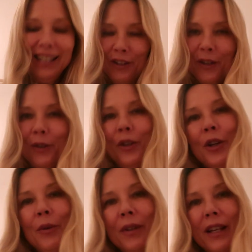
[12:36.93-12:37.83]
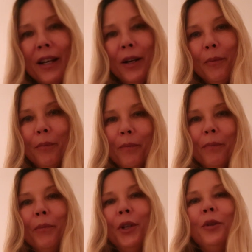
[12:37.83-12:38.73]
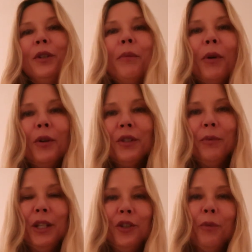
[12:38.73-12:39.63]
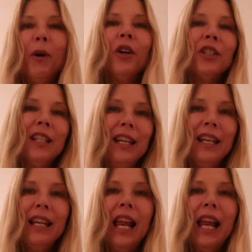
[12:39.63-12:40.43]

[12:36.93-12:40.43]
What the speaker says: So the beauty box we took part in,